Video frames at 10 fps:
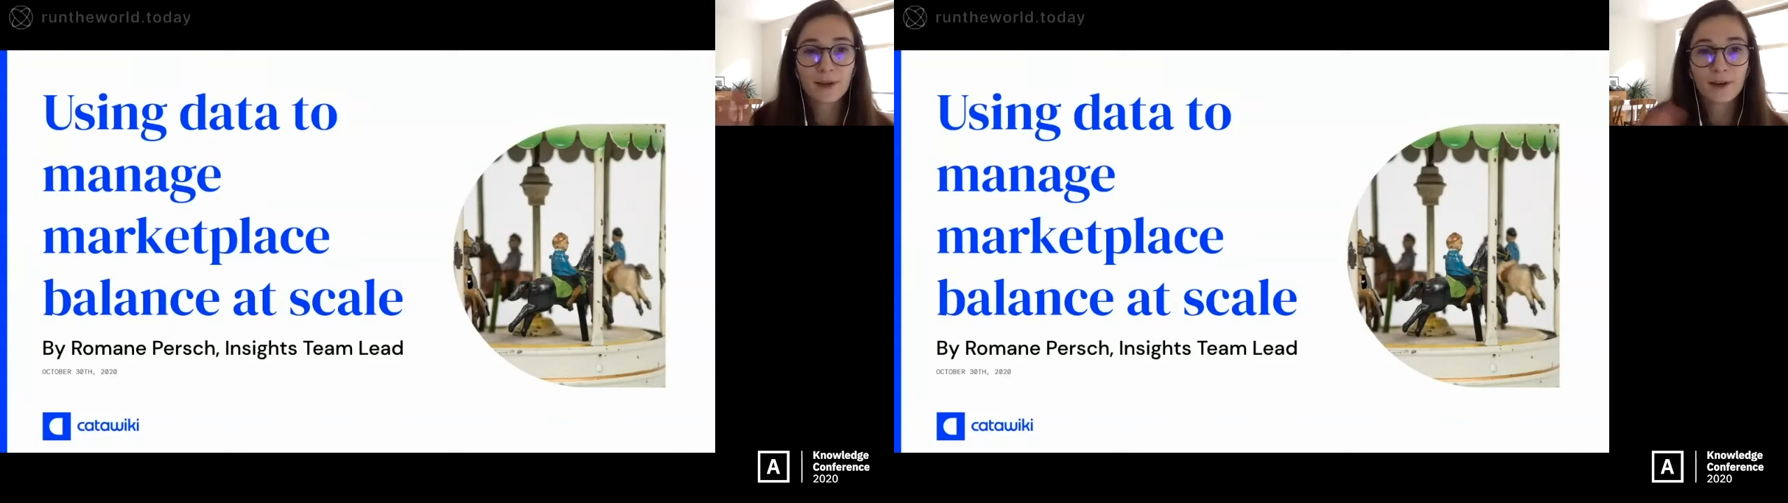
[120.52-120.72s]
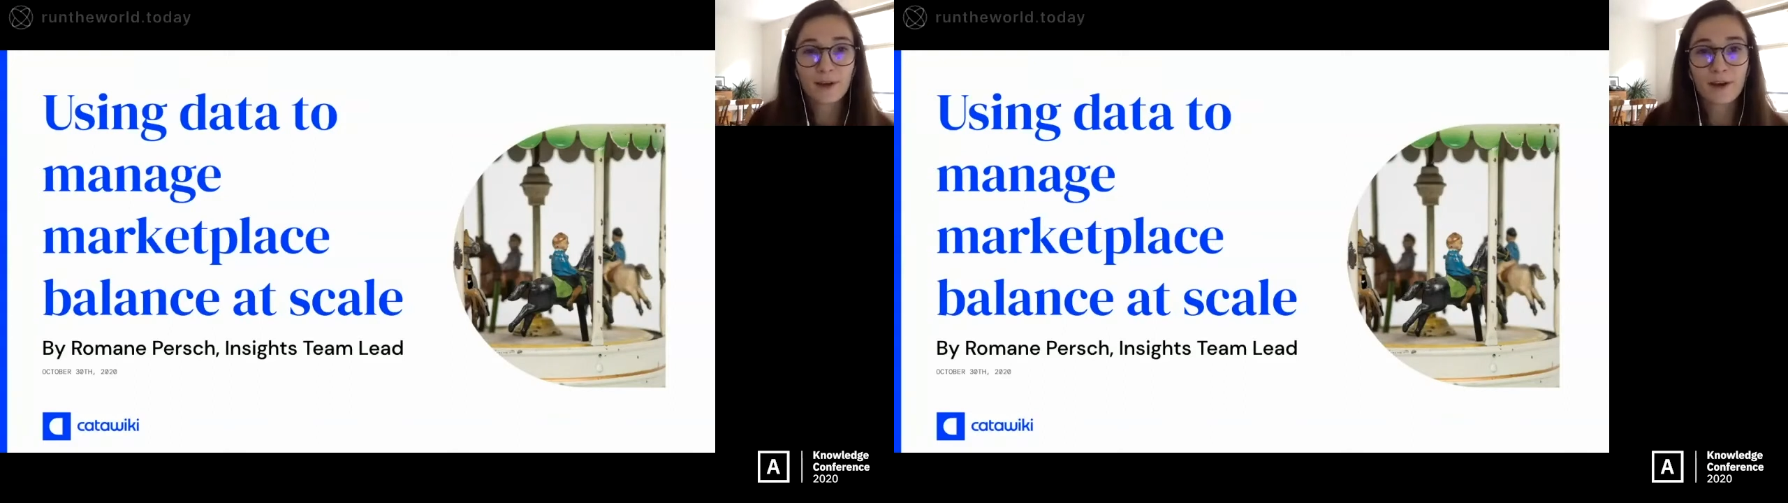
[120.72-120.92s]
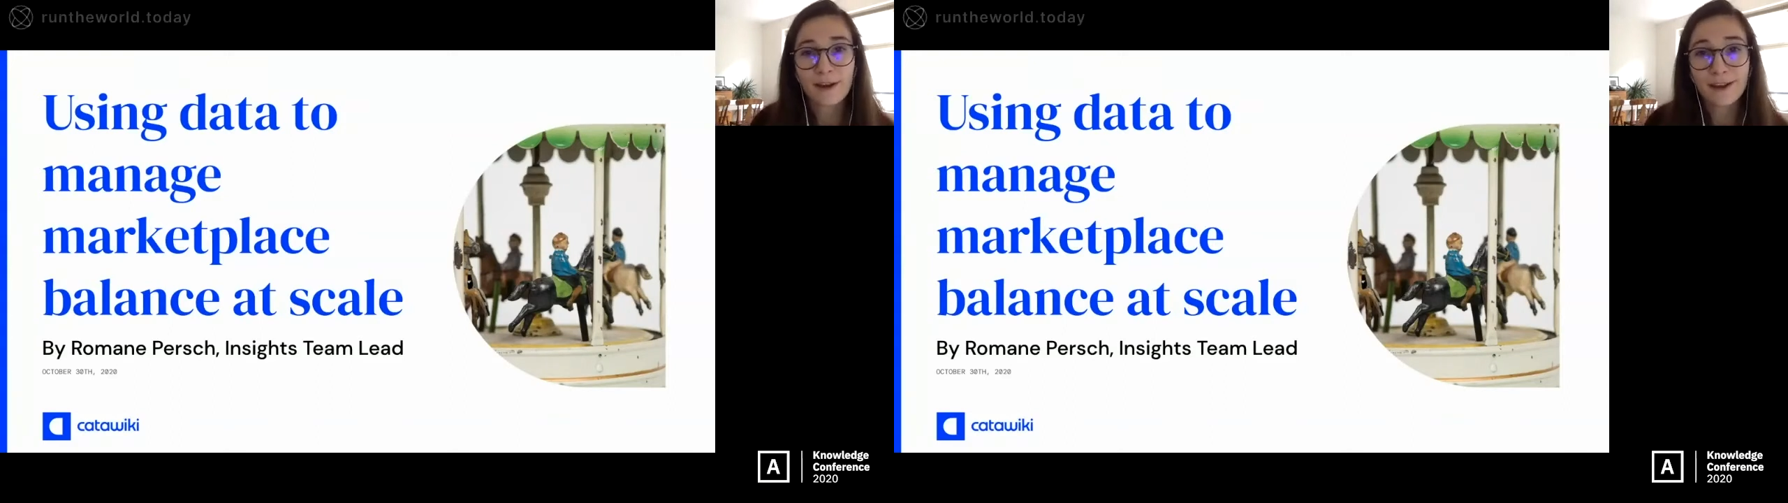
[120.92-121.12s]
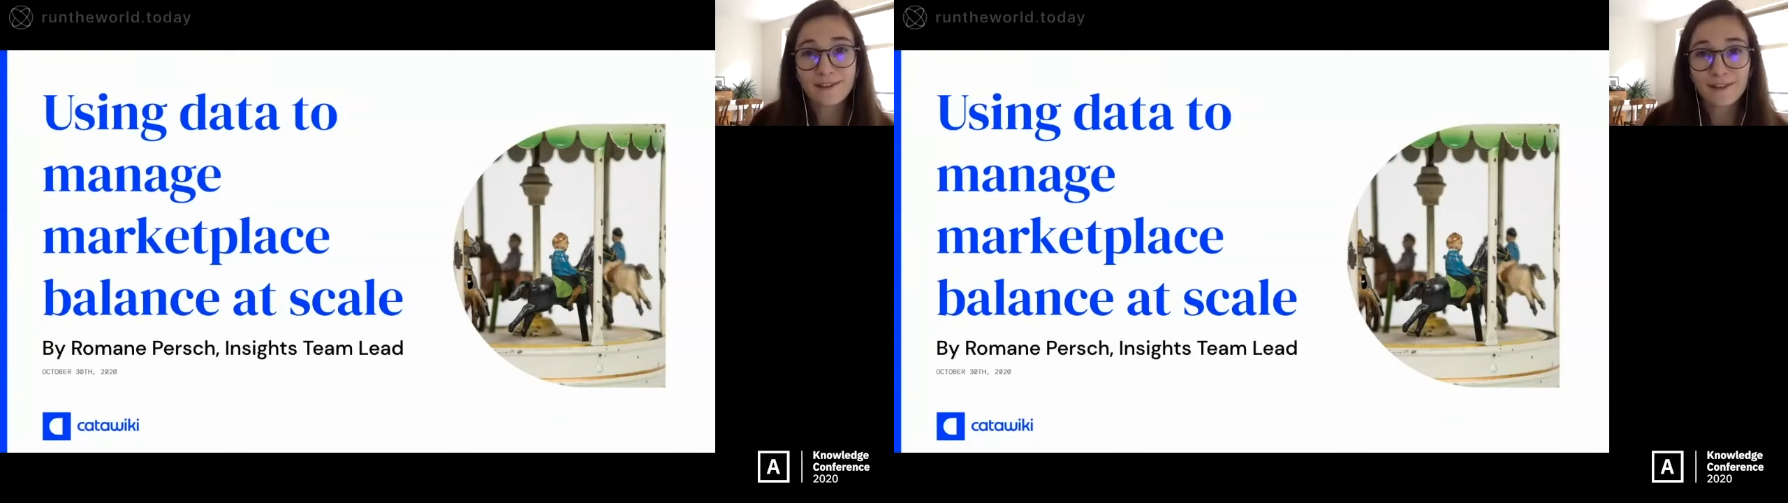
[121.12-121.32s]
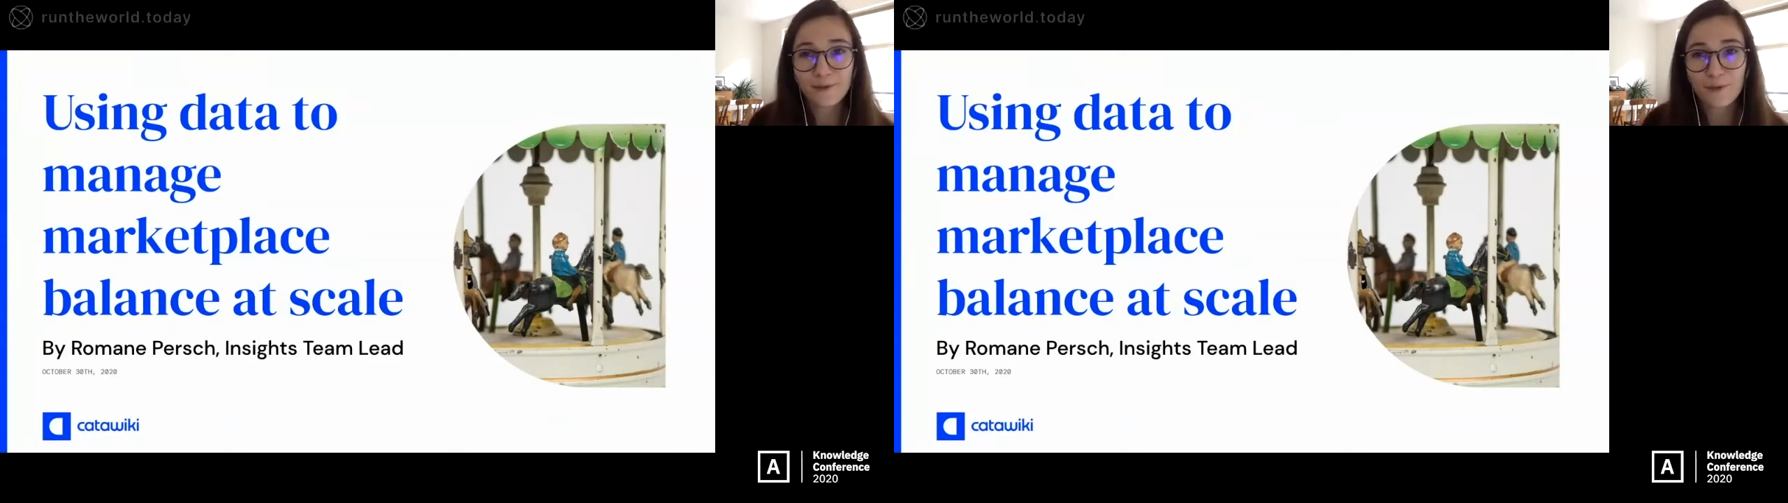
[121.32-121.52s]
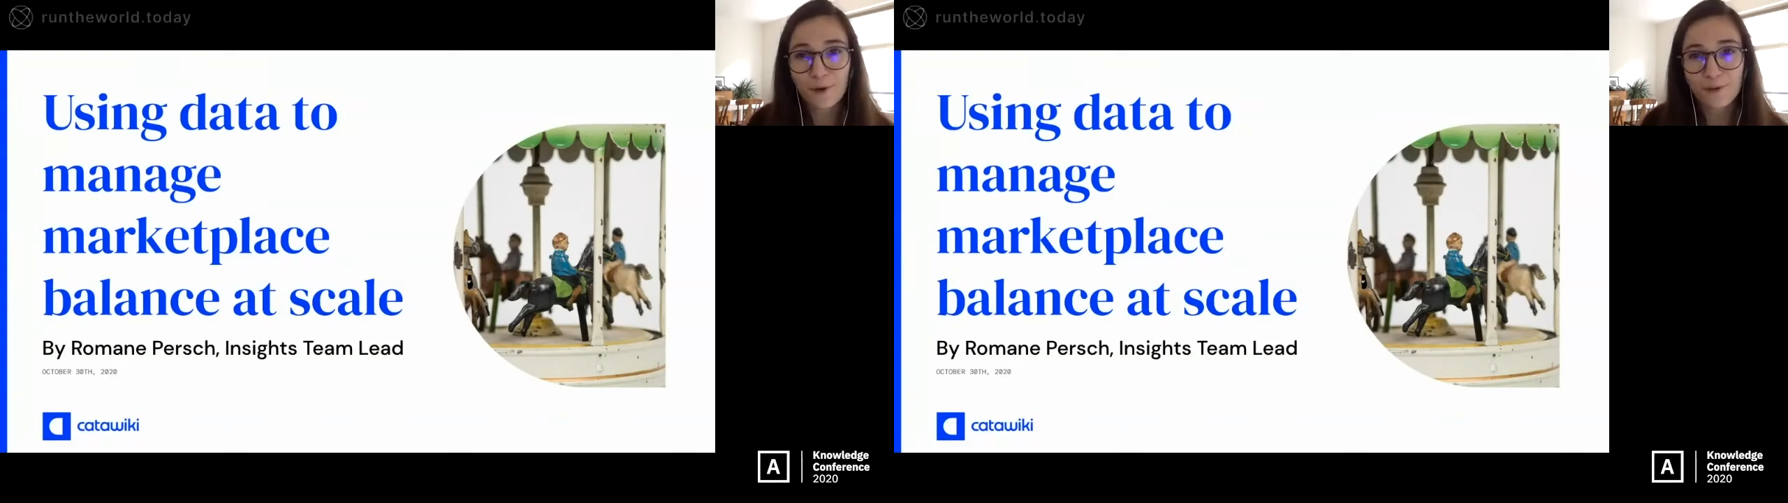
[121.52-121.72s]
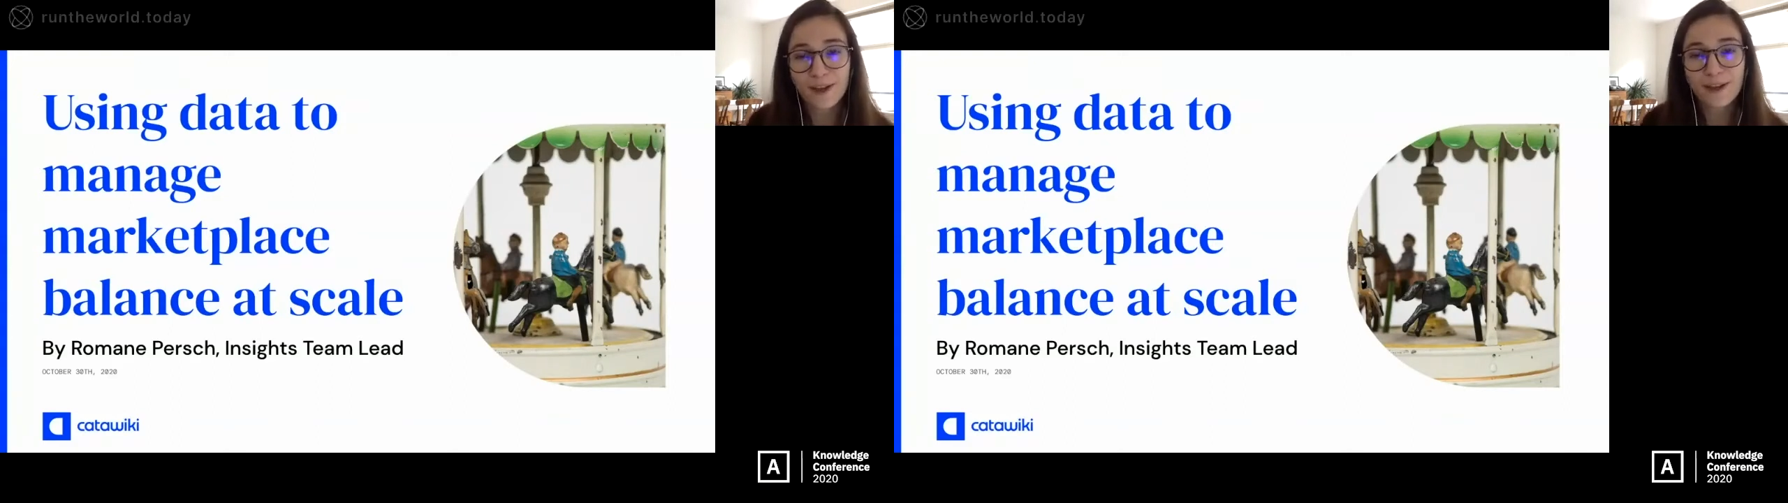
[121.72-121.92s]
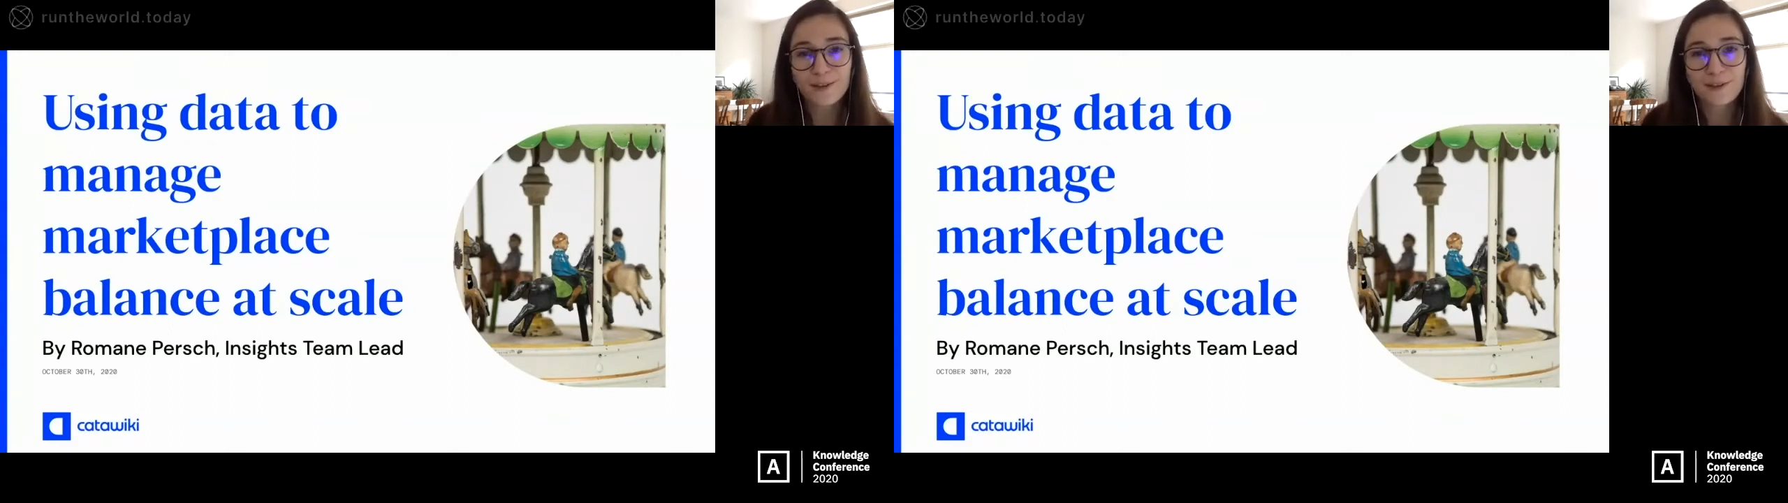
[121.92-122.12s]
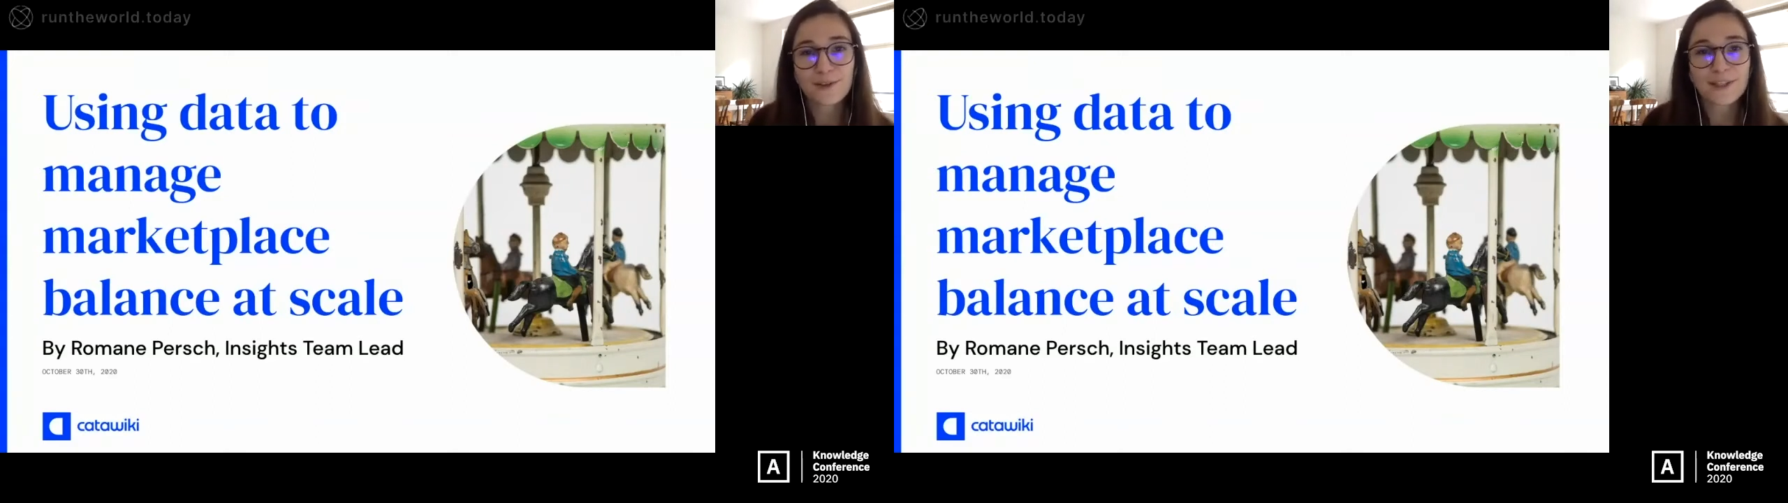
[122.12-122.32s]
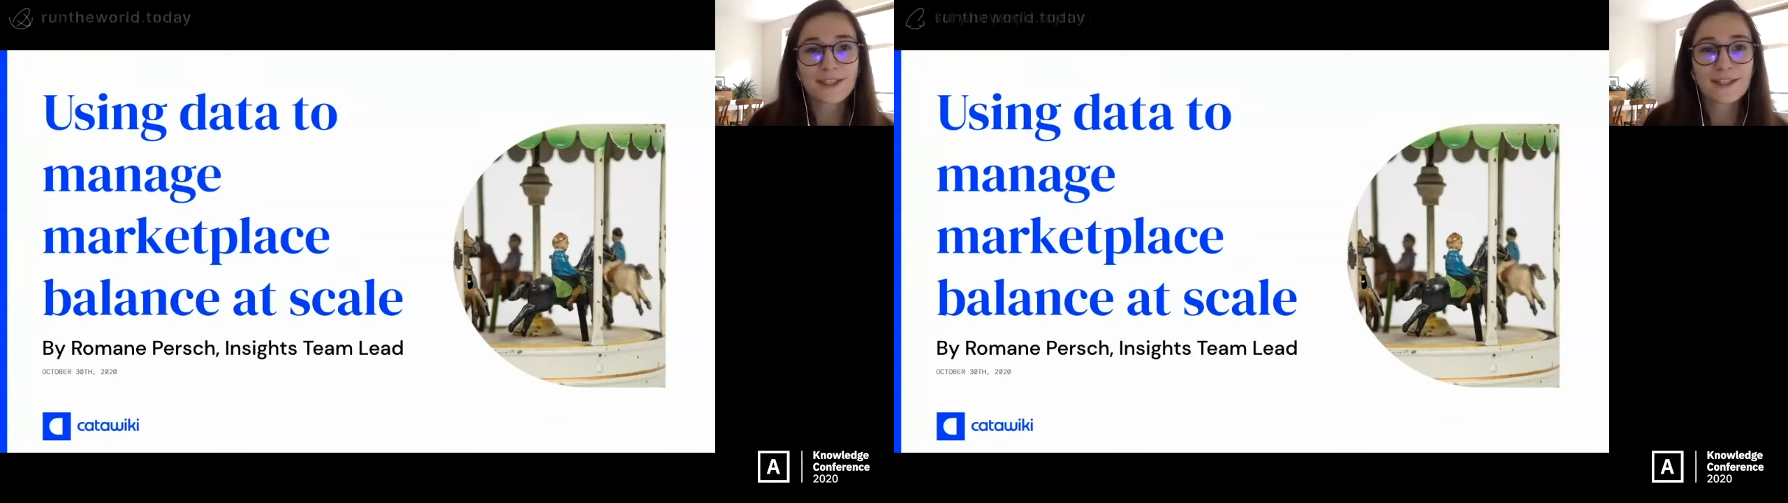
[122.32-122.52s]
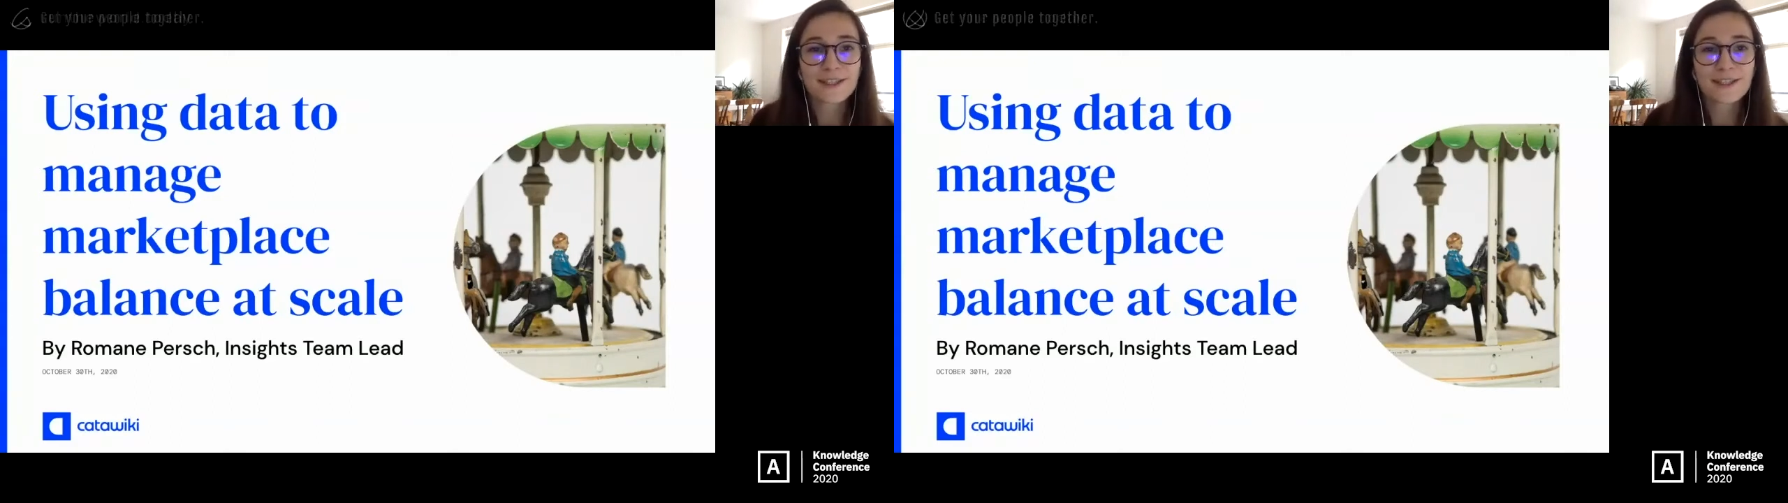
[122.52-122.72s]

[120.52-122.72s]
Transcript: it evolving. So this is